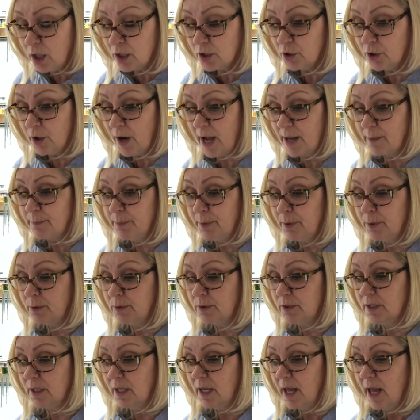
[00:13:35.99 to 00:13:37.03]
cried
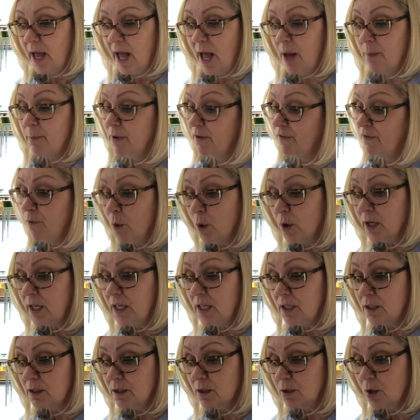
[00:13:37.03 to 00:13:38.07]
Boots, and before he
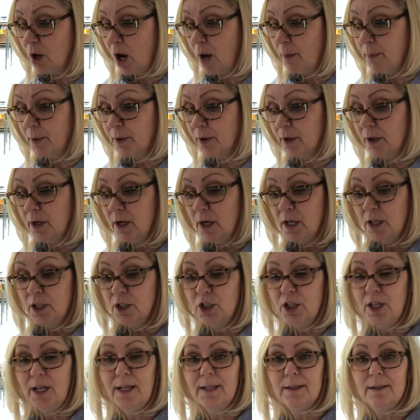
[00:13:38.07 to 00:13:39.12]
could stop her,
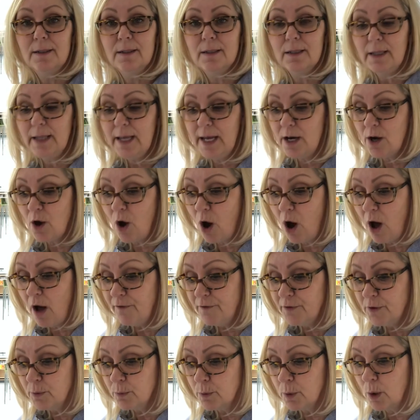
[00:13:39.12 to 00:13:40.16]
she had slid
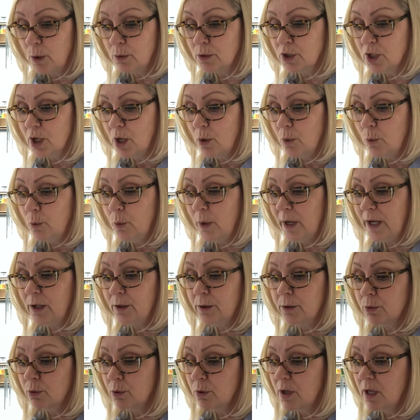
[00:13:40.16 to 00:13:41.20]
off the roach,
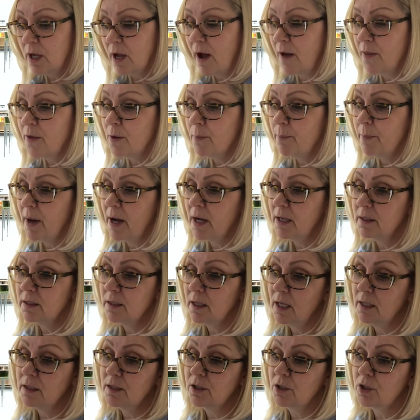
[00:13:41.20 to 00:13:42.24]
wiggled through the other bugs,
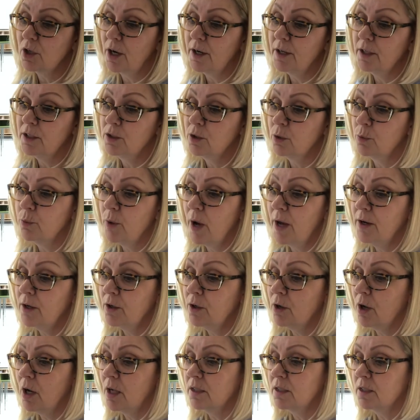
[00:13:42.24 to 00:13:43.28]
and started to run
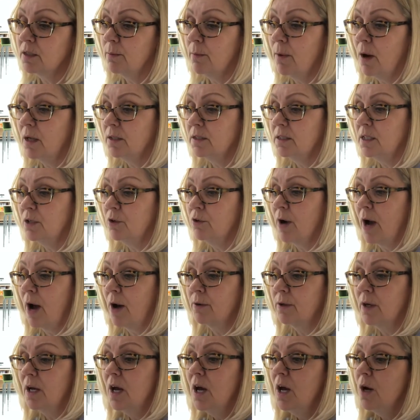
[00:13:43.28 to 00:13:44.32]
across the mossy
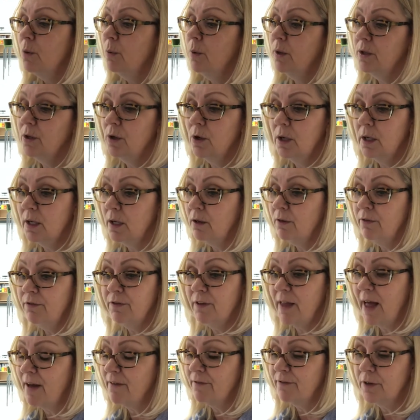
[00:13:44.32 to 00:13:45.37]
ground with her little
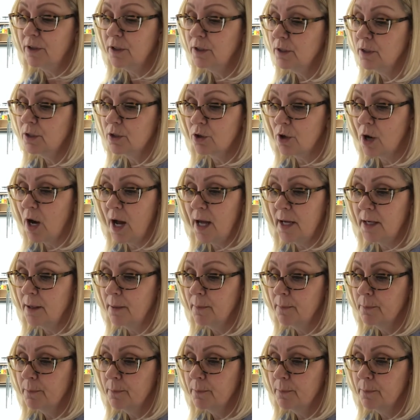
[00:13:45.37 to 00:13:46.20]
flat-footed stride.